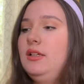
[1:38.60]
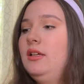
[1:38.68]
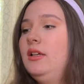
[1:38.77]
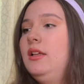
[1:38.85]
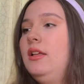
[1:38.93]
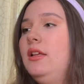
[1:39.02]

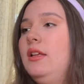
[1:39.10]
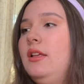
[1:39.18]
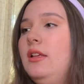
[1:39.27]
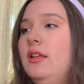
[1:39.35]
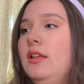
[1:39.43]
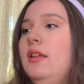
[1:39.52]

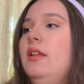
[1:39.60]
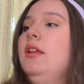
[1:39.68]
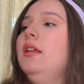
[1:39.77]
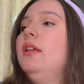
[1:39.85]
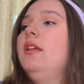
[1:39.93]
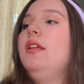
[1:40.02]

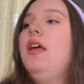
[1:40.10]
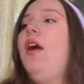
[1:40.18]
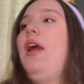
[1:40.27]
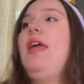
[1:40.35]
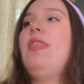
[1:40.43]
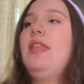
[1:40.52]

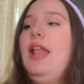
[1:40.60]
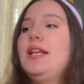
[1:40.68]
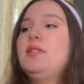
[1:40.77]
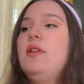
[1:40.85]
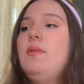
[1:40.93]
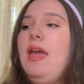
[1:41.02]
Okay, the
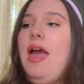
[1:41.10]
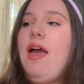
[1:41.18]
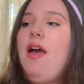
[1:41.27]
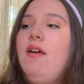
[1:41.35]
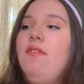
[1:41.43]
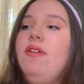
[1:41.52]
next one we
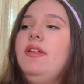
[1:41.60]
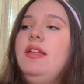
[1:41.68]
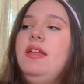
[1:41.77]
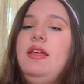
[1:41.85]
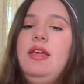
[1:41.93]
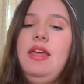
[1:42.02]
have
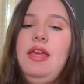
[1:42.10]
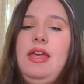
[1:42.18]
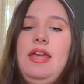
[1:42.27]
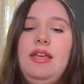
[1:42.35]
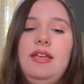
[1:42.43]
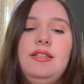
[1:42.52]

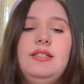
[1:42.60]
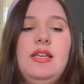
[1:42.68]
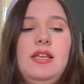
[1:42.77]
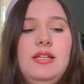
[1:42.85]
is